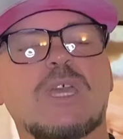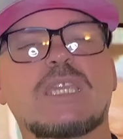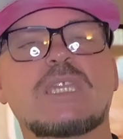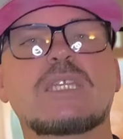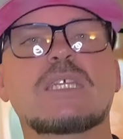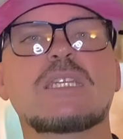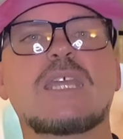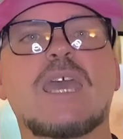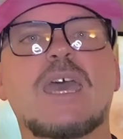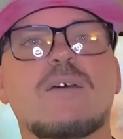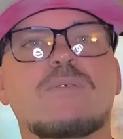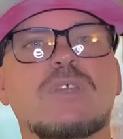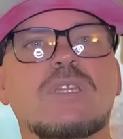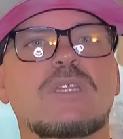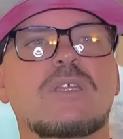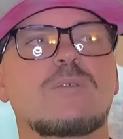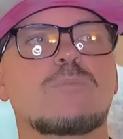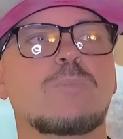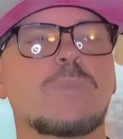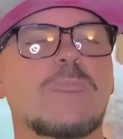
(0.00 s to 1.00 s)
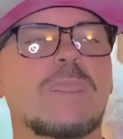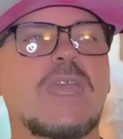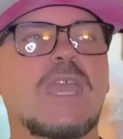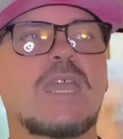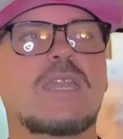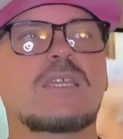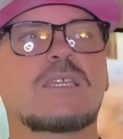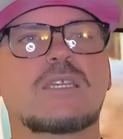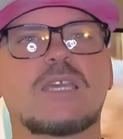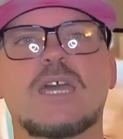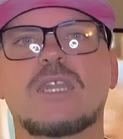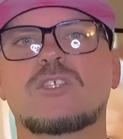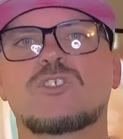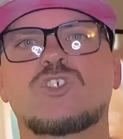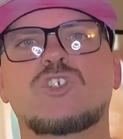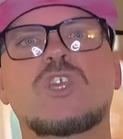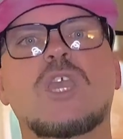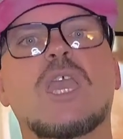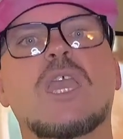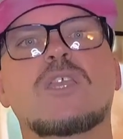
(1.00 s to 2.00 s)
didn't have it, and it kind of
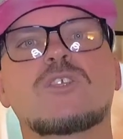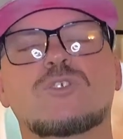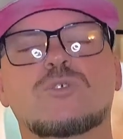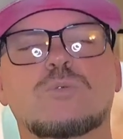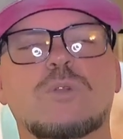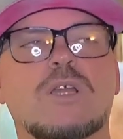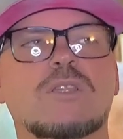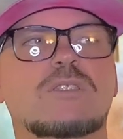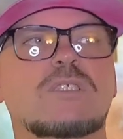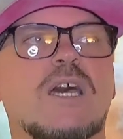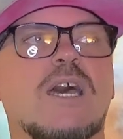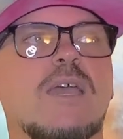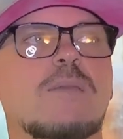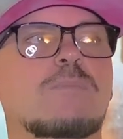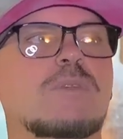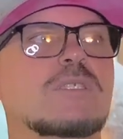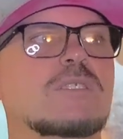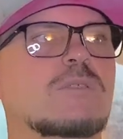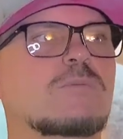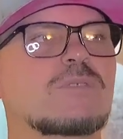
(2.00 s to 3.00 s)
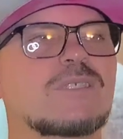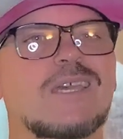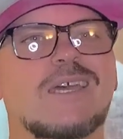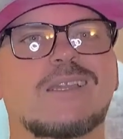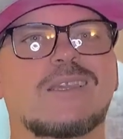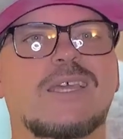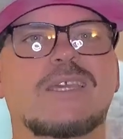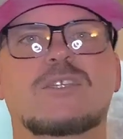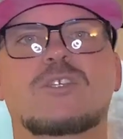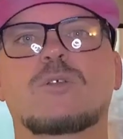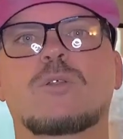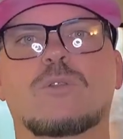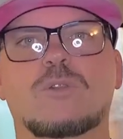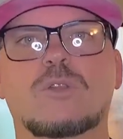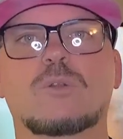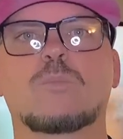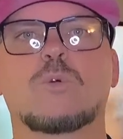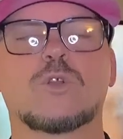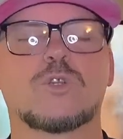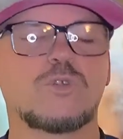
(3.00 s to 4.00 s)
changed throughout time because he was kind of like a
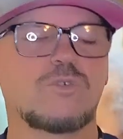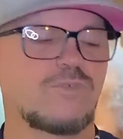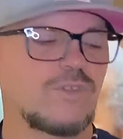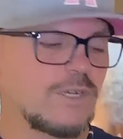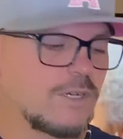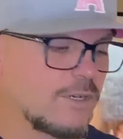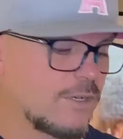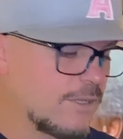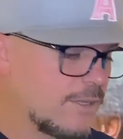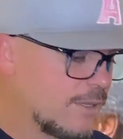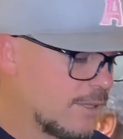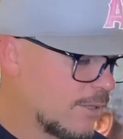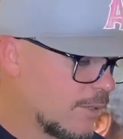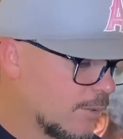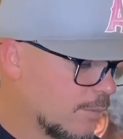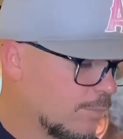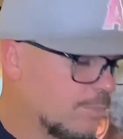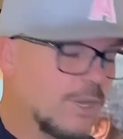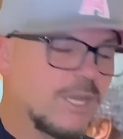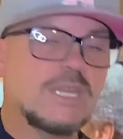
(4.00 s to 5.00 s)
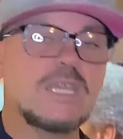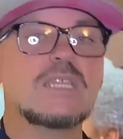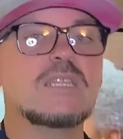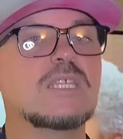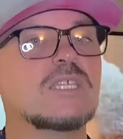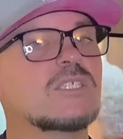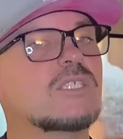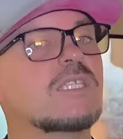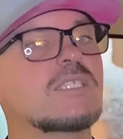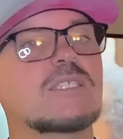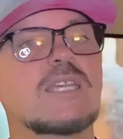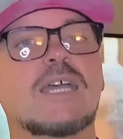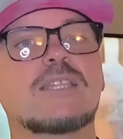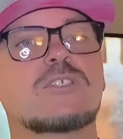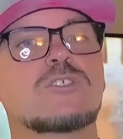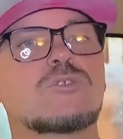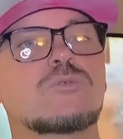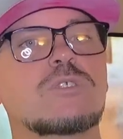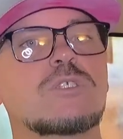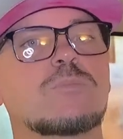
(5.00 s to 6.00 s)
little more goofier. But in this, he's got the
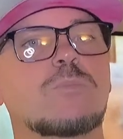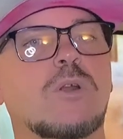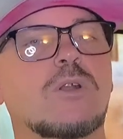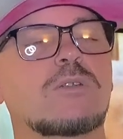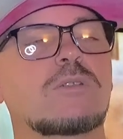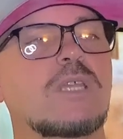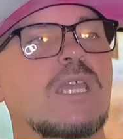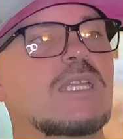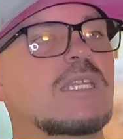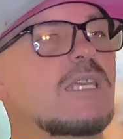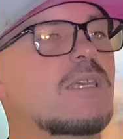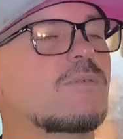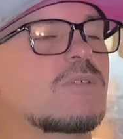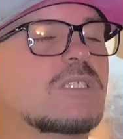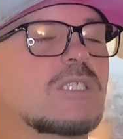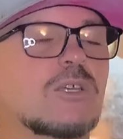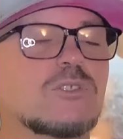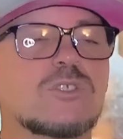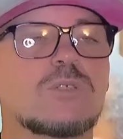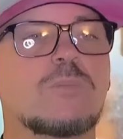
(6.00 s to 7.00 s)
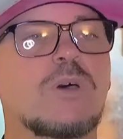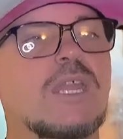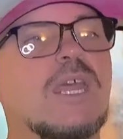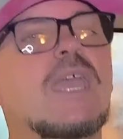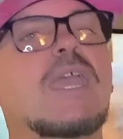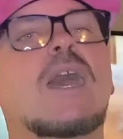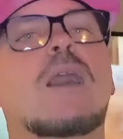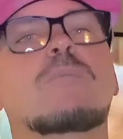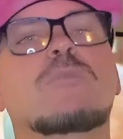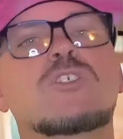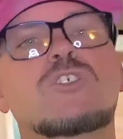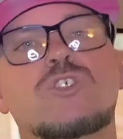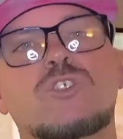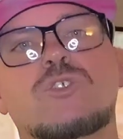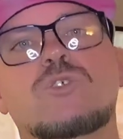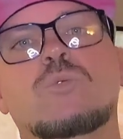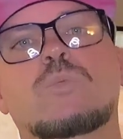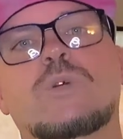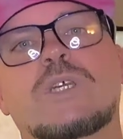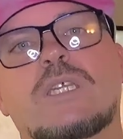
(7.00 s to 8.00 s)
street smart, and he even tells Lamont, hey, how much did
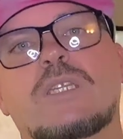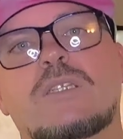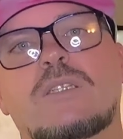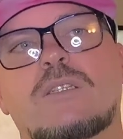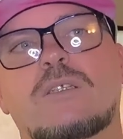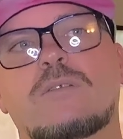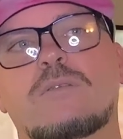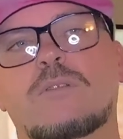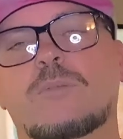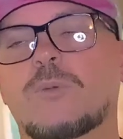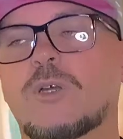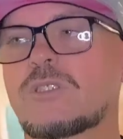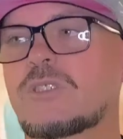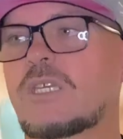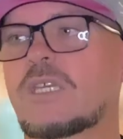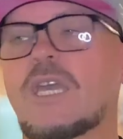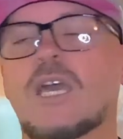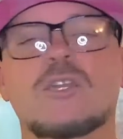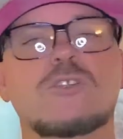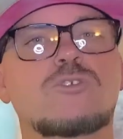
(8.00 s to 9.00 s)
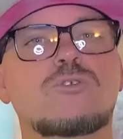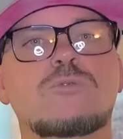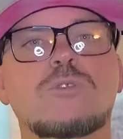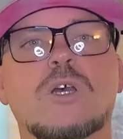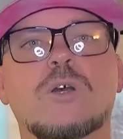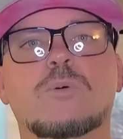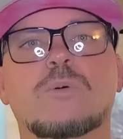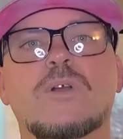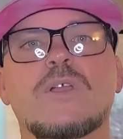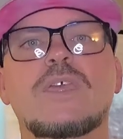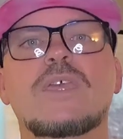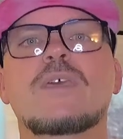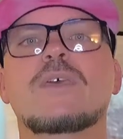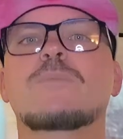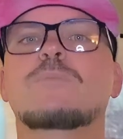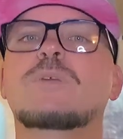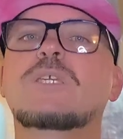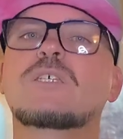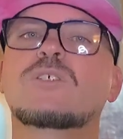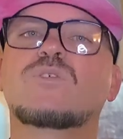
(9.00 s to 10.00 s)
you win? Lamont's like, how did you know?
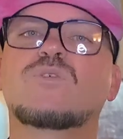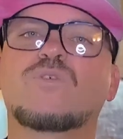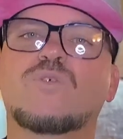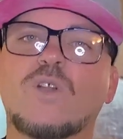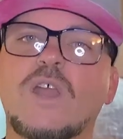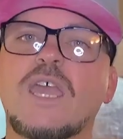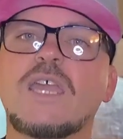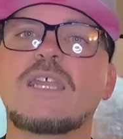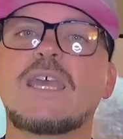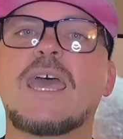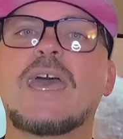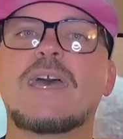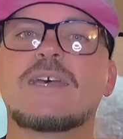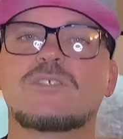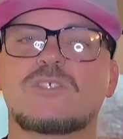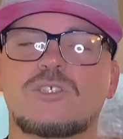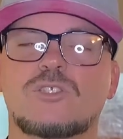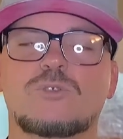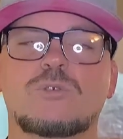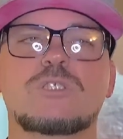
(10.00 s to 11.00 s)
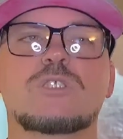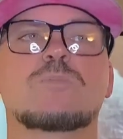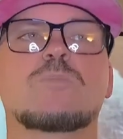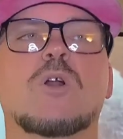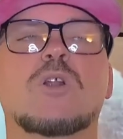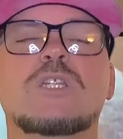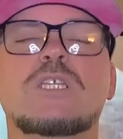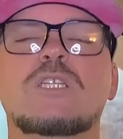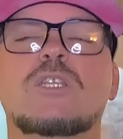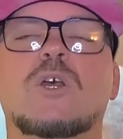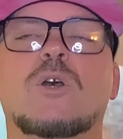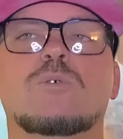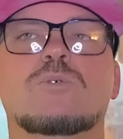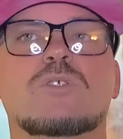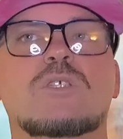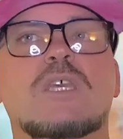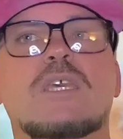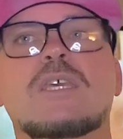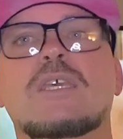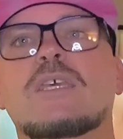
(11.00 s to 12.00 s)
Because Fred has the street smart and he knows.
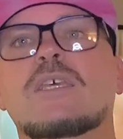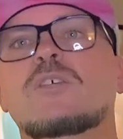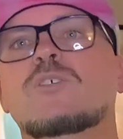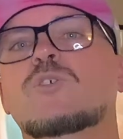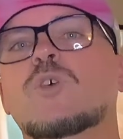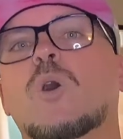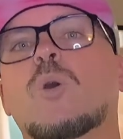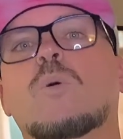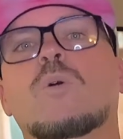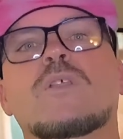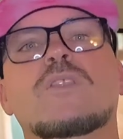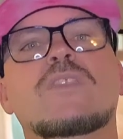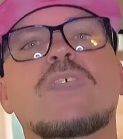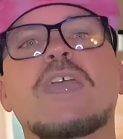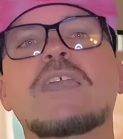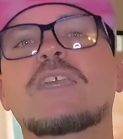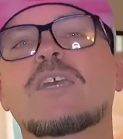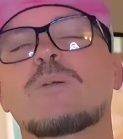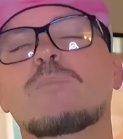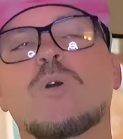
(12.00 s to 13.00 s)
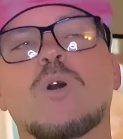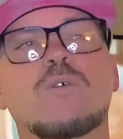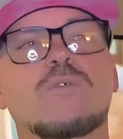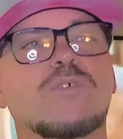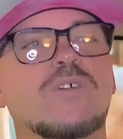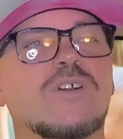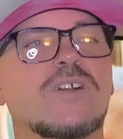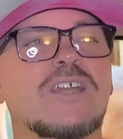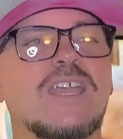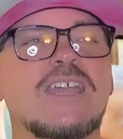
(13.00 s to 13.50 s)
So they come over and